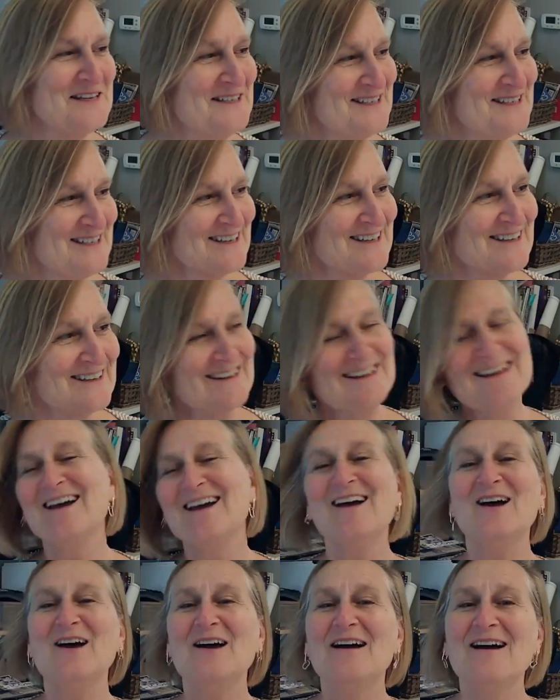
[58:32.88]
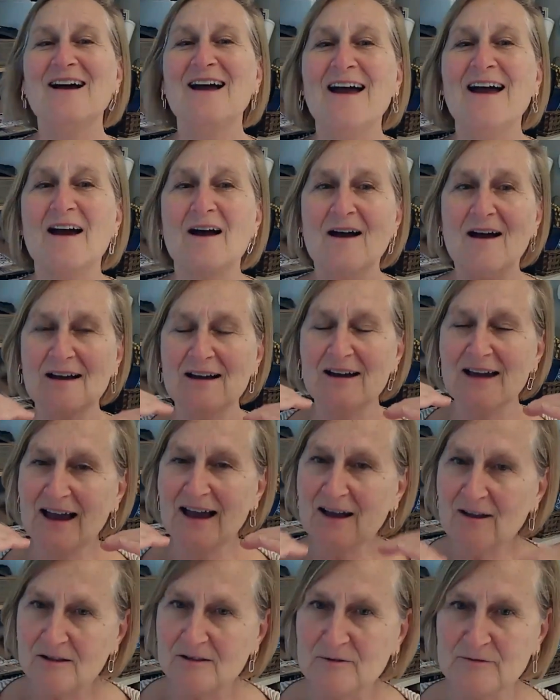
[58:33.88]
we did
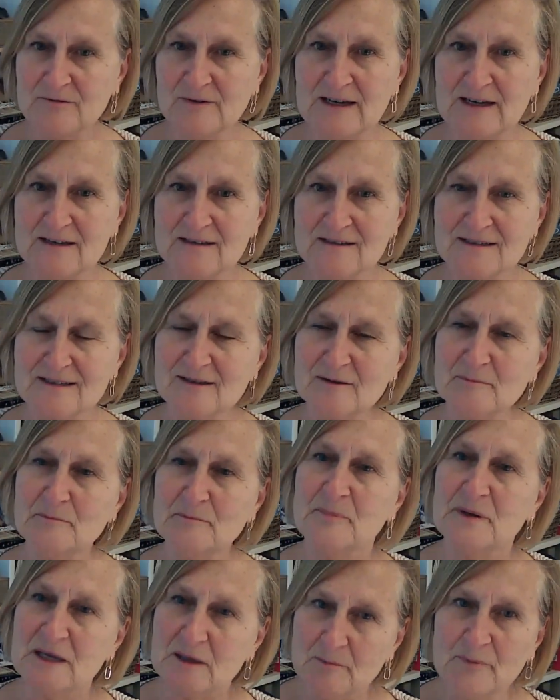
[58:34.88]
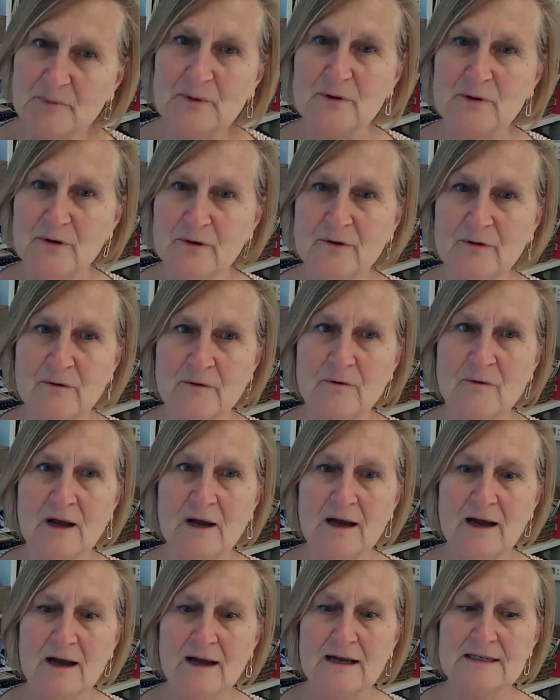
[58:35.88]
elevate some people
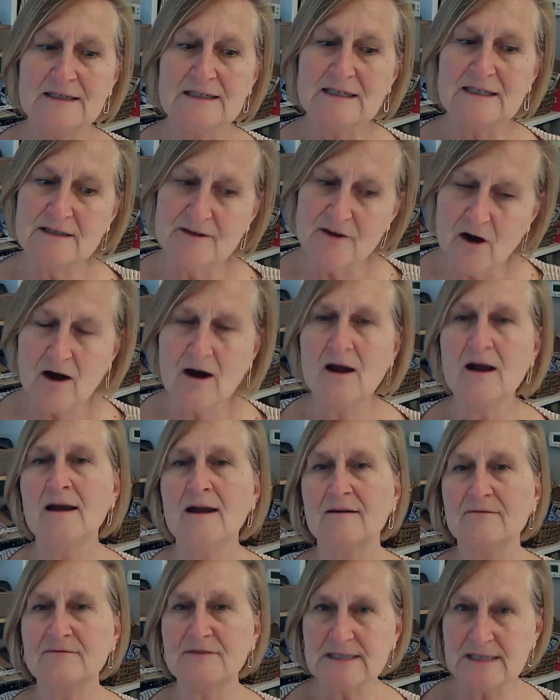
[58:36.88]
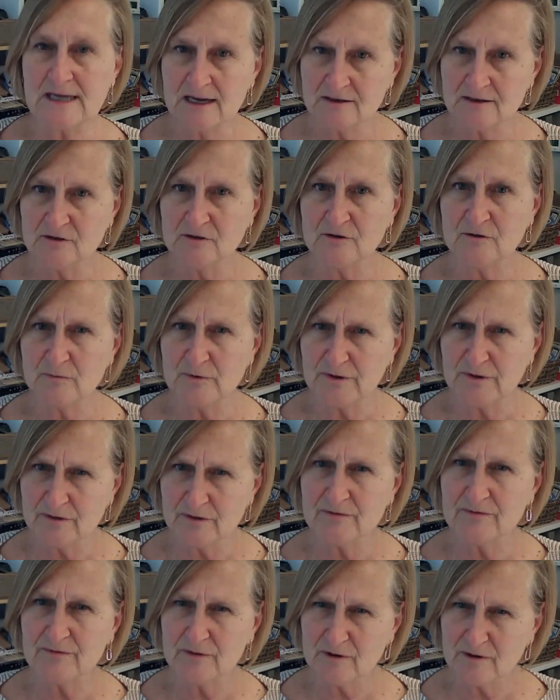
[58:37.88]
who did not have tenure
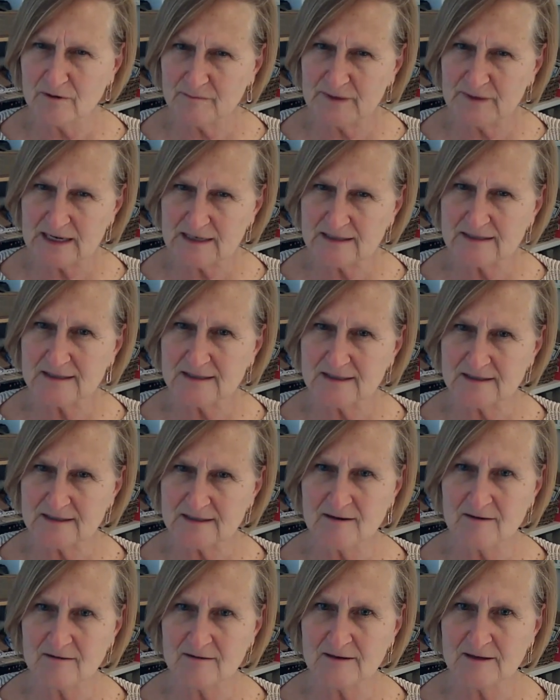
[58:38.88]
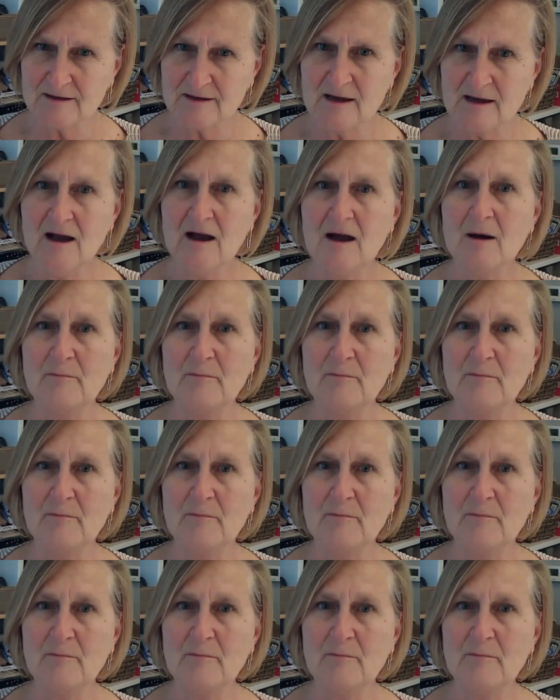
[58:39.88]
with the firm necessarily,